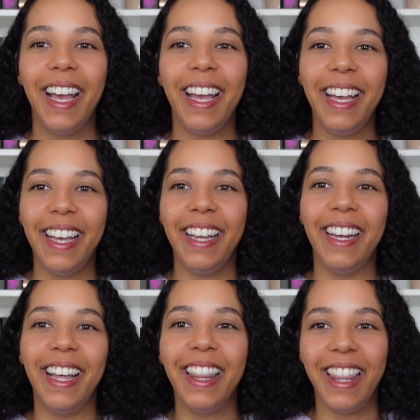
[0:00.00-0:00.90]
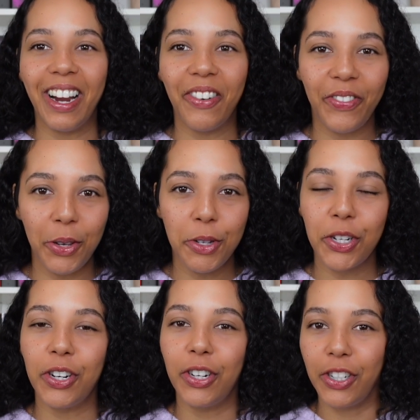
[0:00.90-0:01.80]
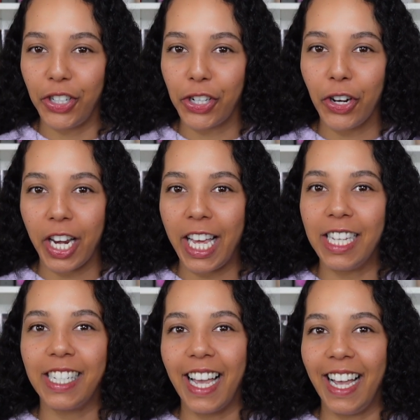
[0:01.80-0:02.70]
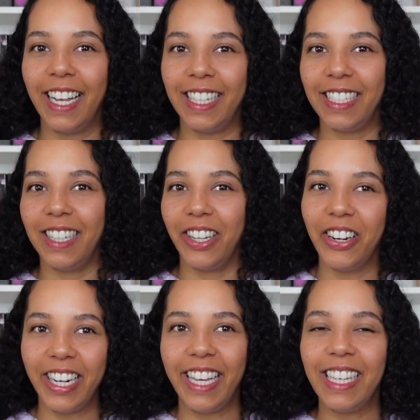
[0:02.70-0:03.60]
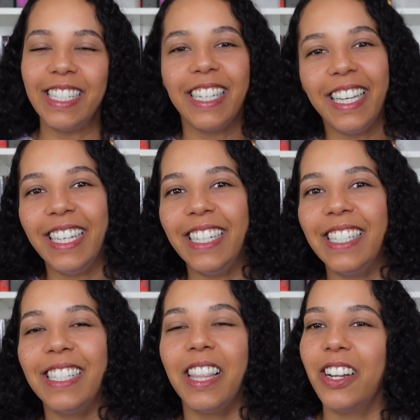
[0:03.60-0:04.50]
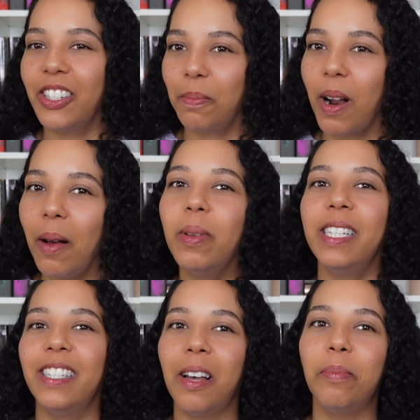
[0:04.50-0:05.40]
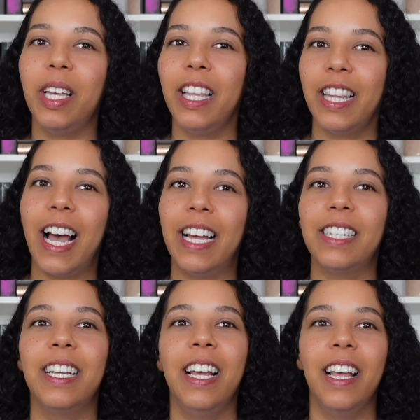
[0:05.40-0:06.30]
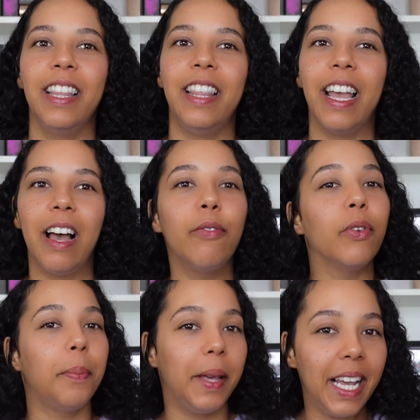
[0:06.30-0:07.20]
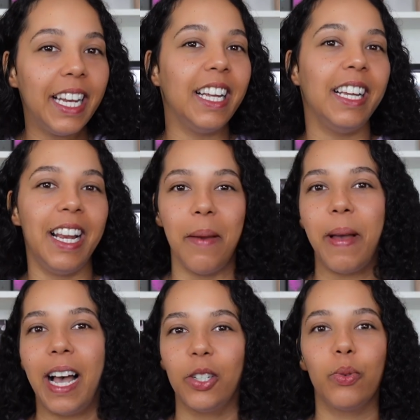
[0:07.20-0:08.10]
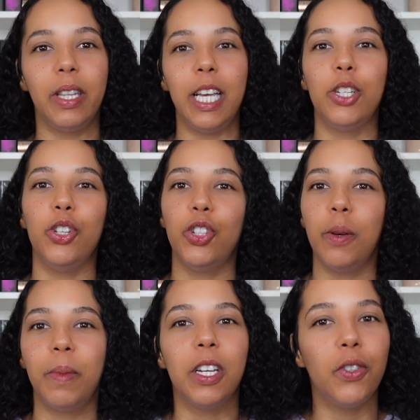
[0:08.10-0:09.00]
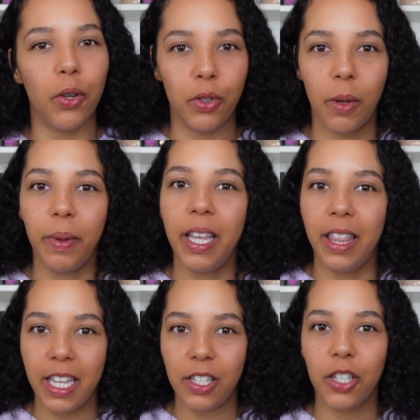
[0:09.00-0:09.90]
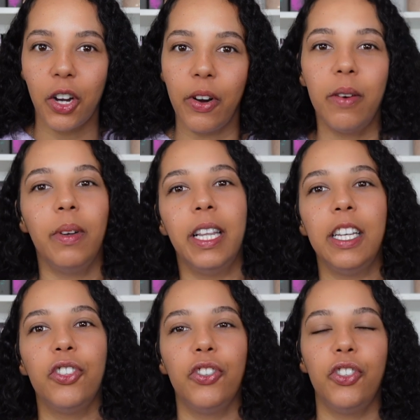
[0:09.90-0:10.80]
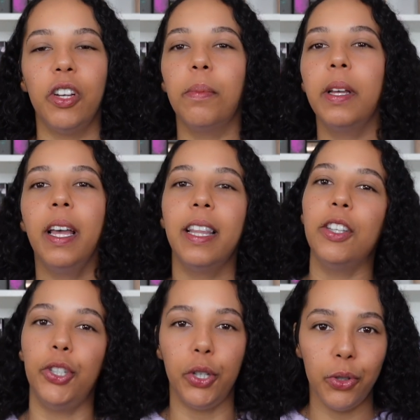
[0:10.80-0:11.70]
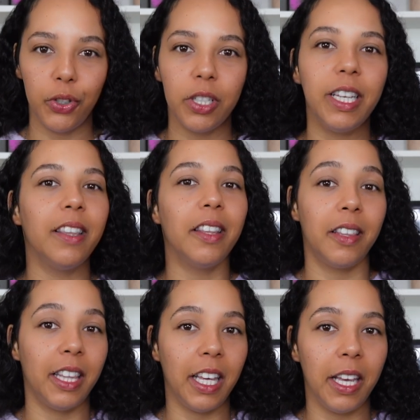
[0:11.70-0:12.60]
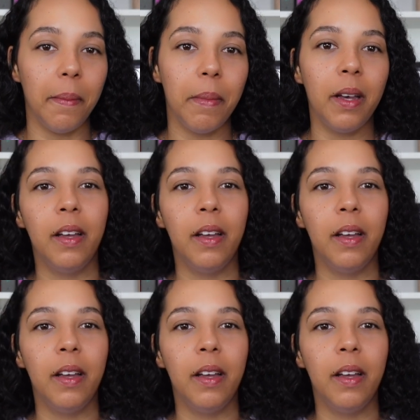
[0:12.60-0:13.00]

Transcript: in their future journeys and learnings, is there's probably something that they have repeated in a past relationship that shows up in this current relationship. That's usually the theme